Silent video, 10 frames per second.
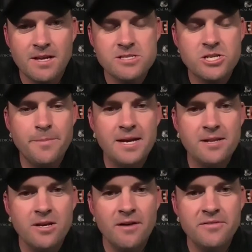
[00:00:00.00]
It's
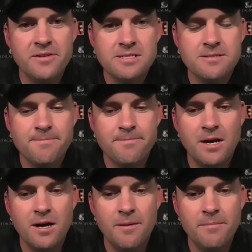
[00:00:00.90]
command of the offense,
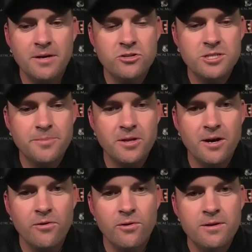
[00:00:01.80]
leadership in the
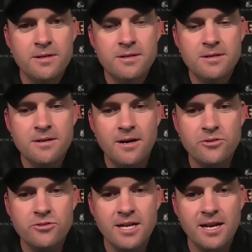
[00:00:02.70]
huddle,
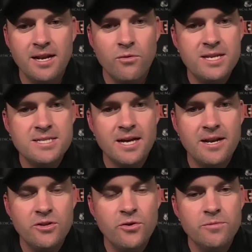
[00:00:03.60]
understanding of what he's
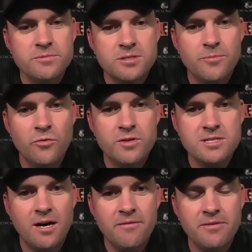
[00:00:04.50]
got to do to move
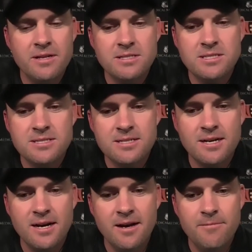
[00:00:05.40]
this offense,
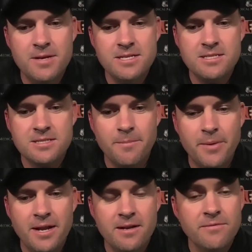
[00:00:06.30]
his
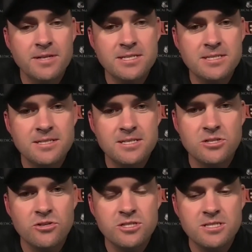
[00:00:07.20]
competitiveness,
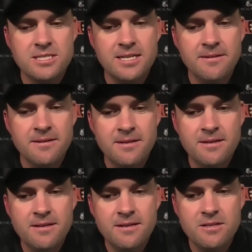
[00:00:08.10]
his urgency.
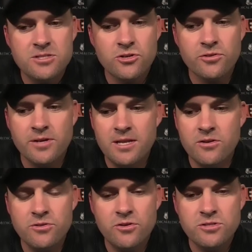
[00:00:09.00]
Certainly
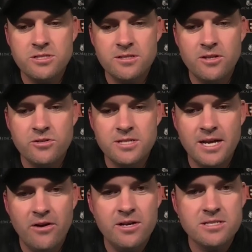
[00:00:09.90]
there's
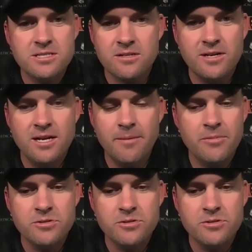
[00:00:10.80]
areas to clean up.